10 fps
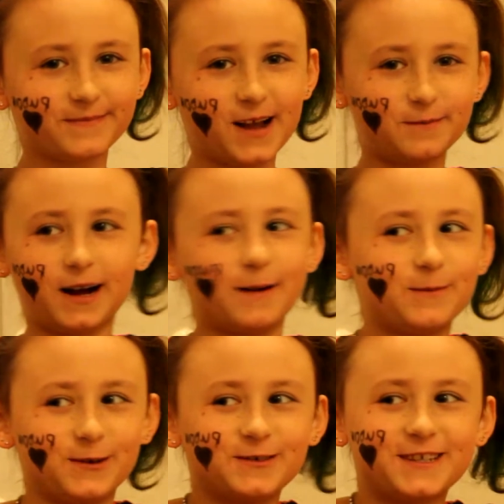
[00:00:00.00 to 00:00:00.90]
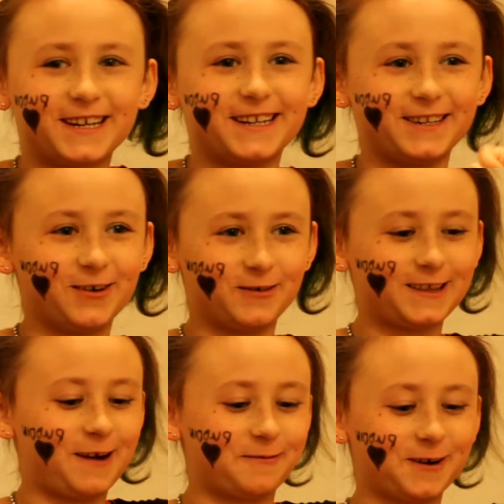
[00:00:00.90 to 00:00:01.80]
I almost didn't know what
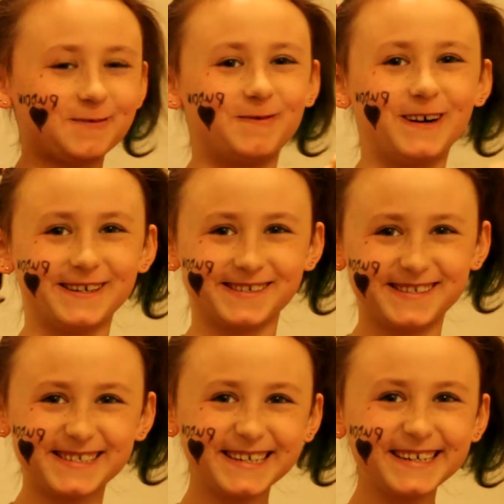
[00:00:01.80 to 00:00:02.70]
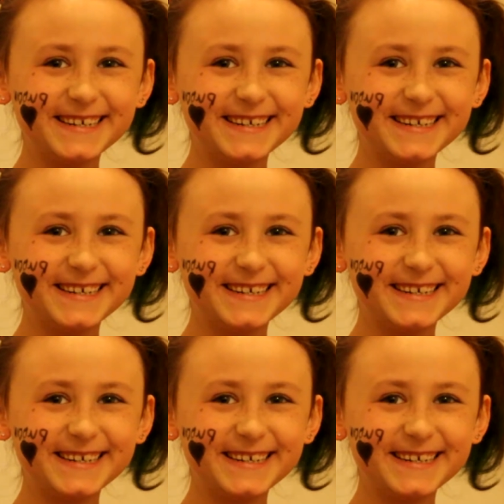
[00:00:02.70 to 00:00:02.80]
that word was.